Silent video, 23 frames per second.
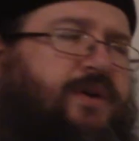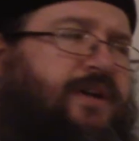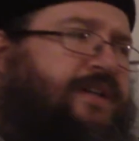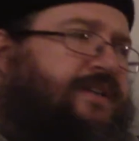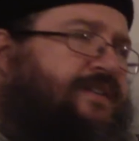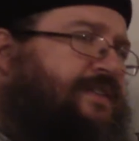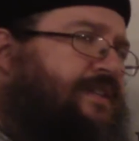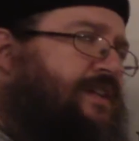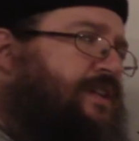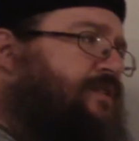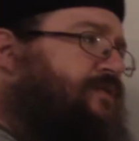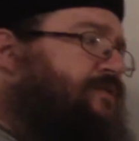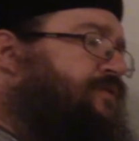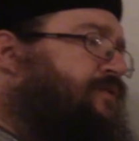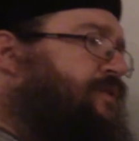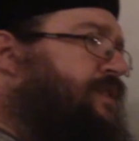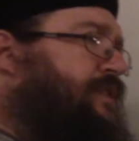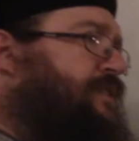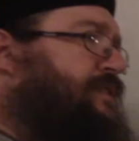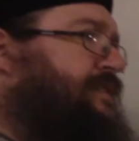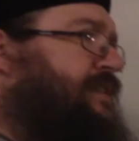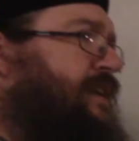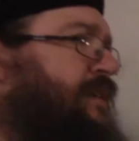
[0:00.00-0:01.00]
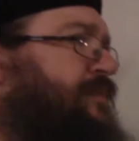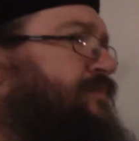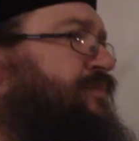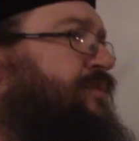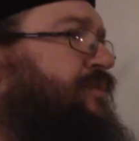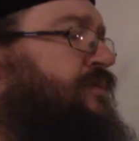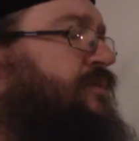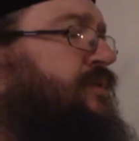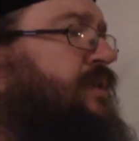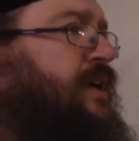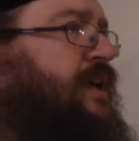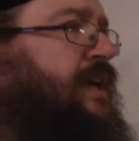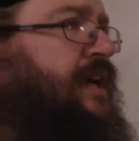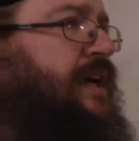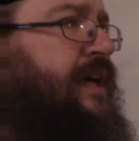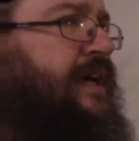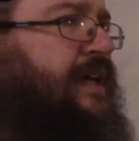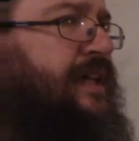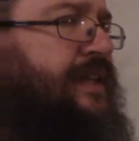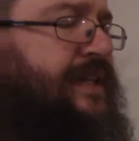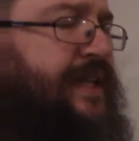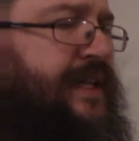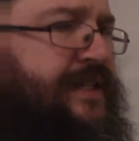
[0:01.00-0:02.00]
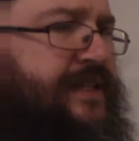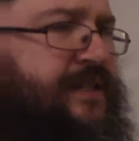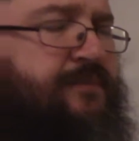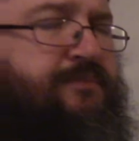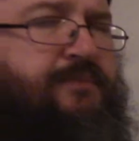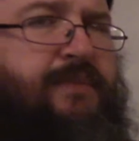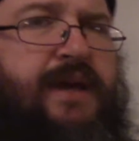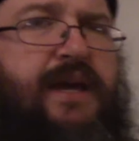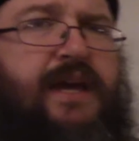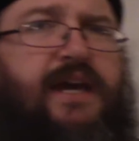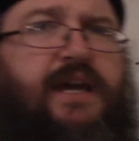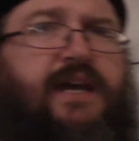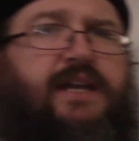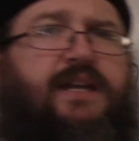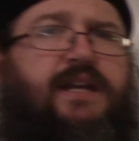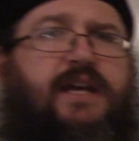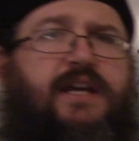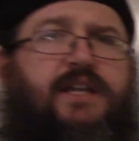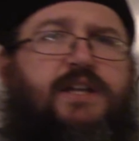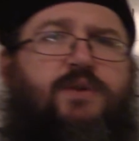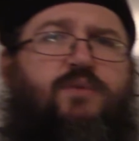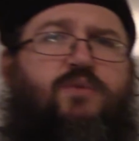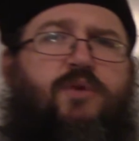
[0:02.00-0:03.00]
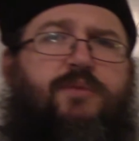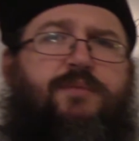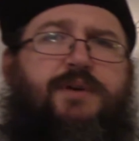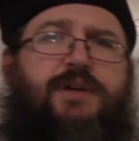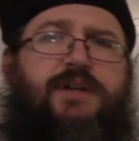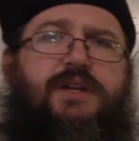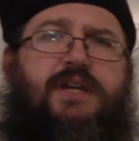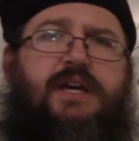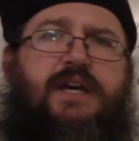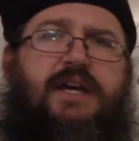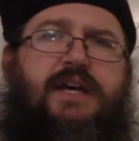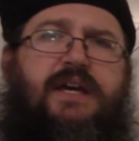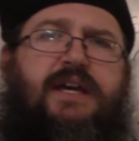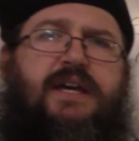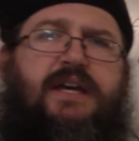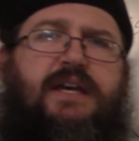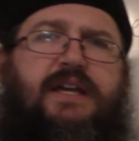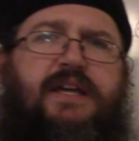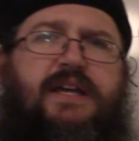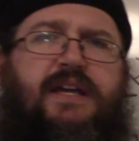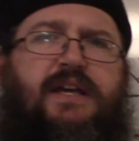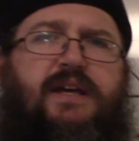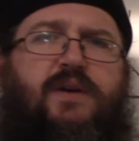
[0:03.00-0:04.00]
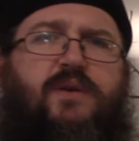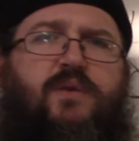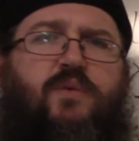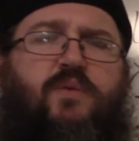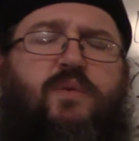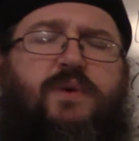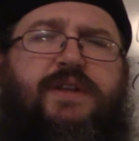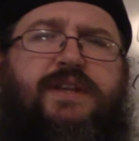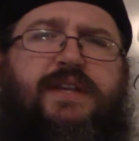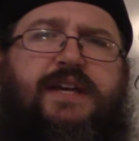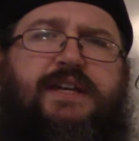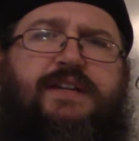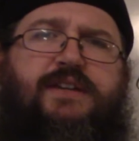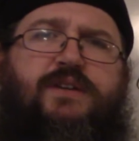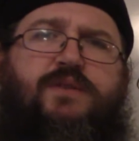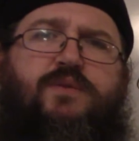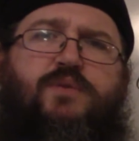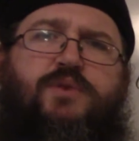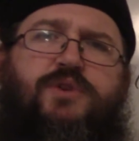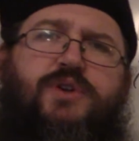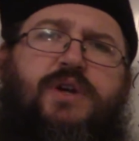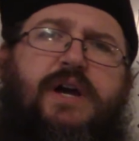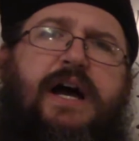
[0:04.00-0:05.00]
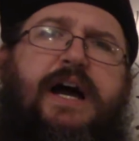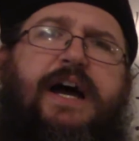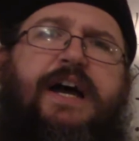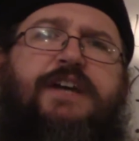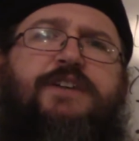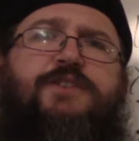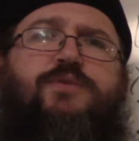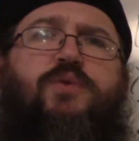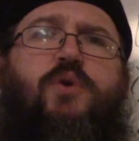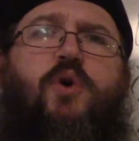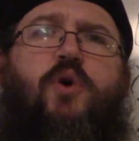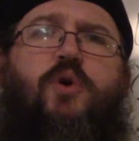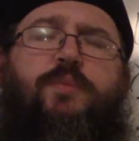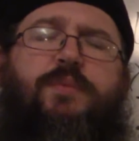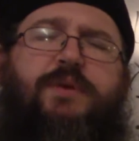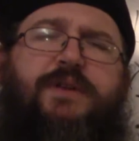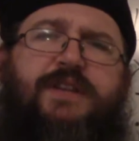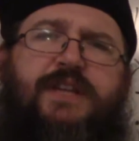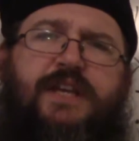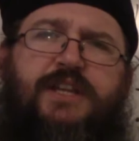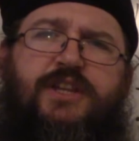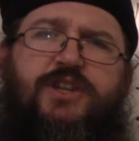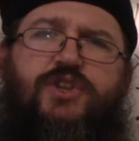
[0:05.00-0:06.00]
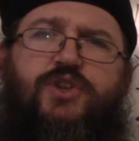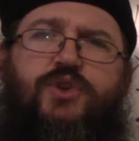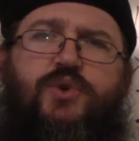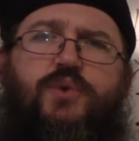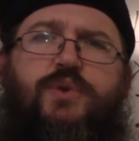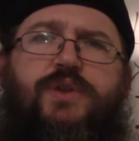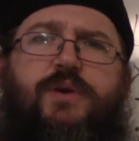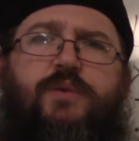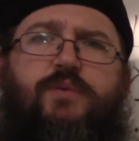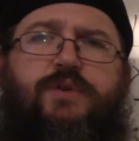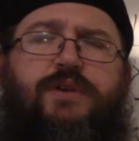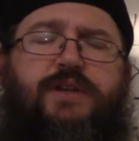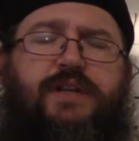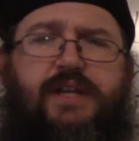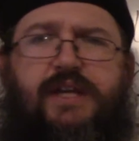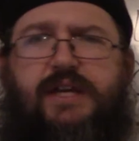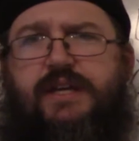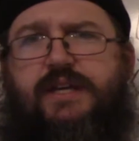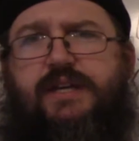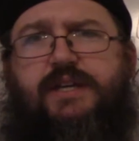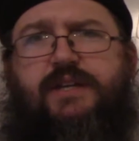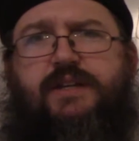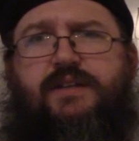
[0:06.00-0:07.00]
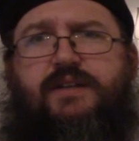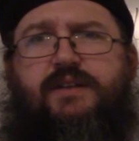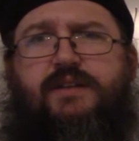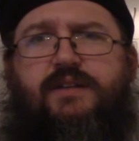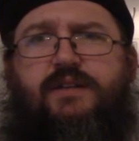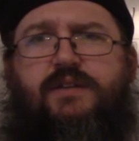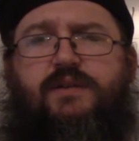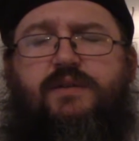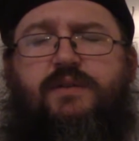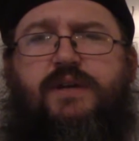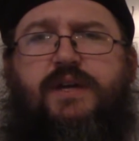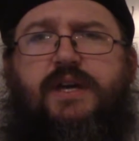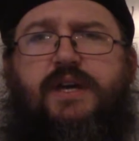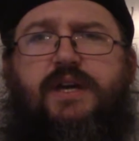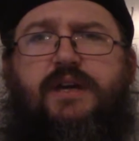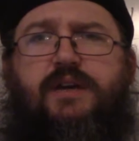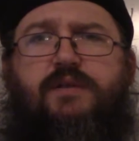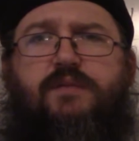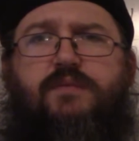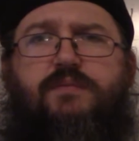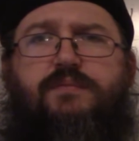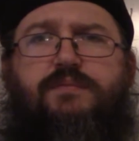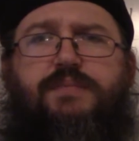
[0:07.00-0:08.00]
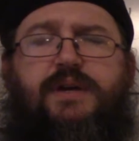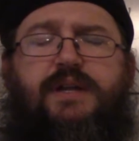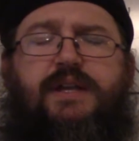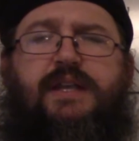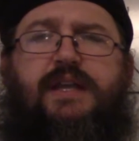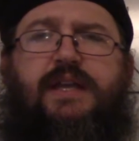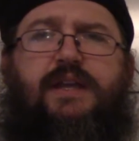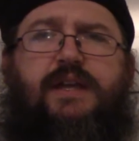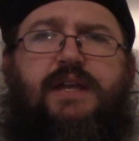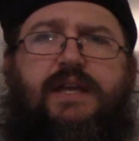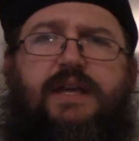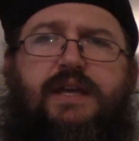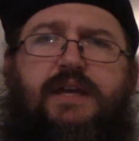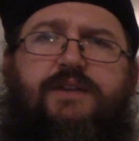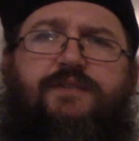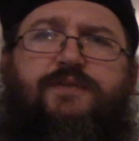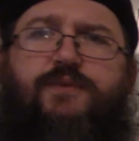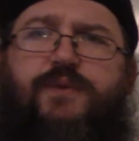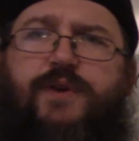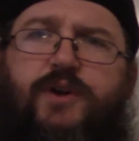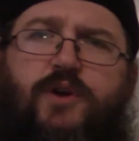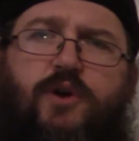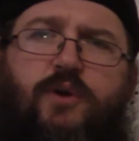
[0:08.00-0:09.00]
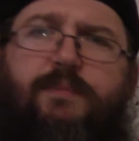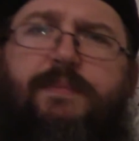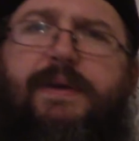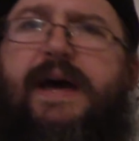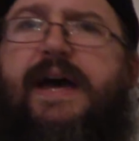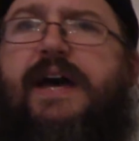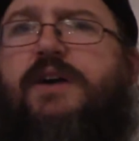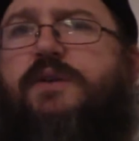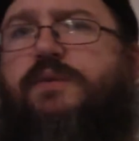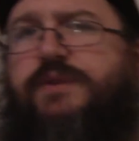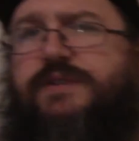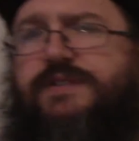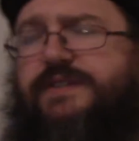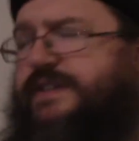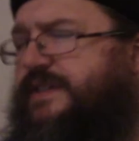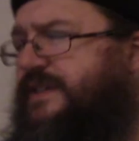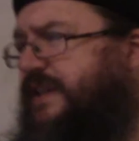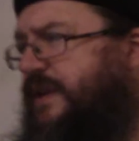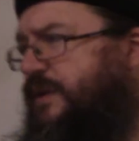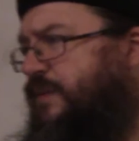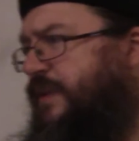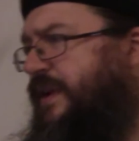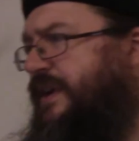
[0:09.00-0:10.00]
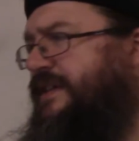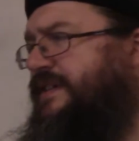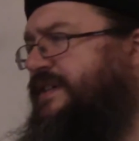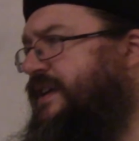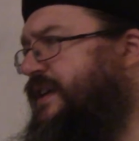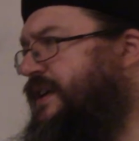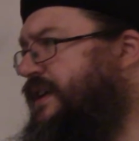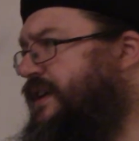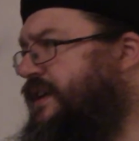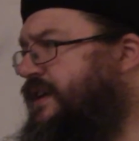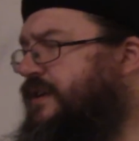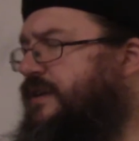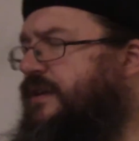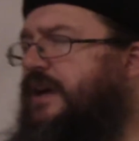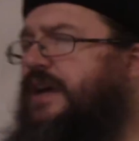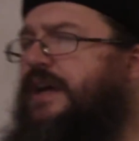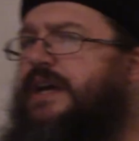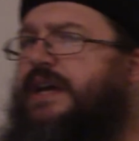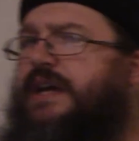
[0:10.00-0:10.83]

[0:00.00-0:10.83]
it says, for example, that the man and the woman, when their eyes were open, they knew they were naked. Okay? But if we go backwards, you say, wait a second here.